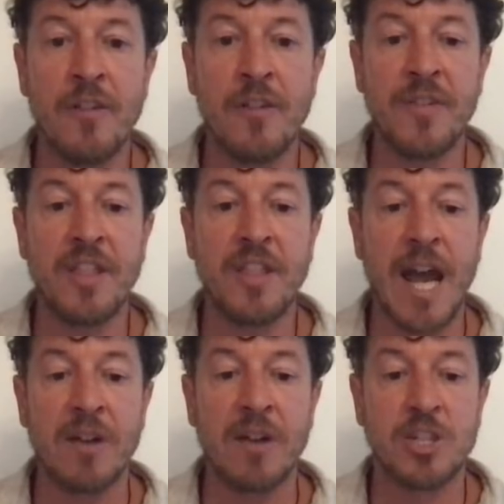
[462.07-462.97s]
our
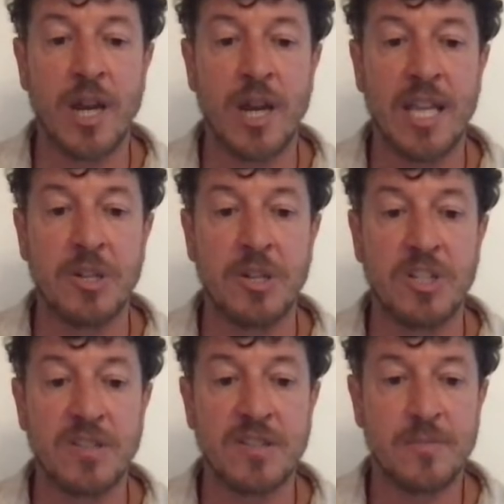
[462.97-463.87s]
50,000 training
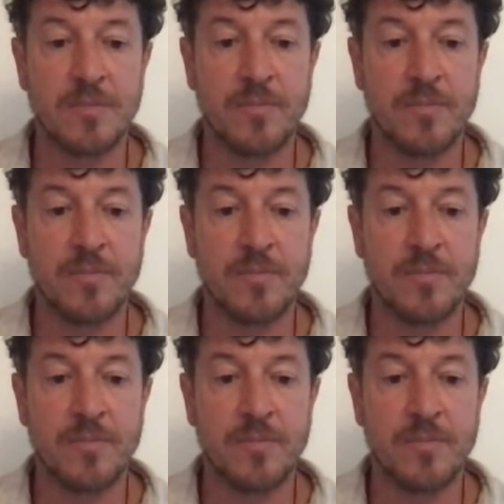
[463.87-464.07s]
images.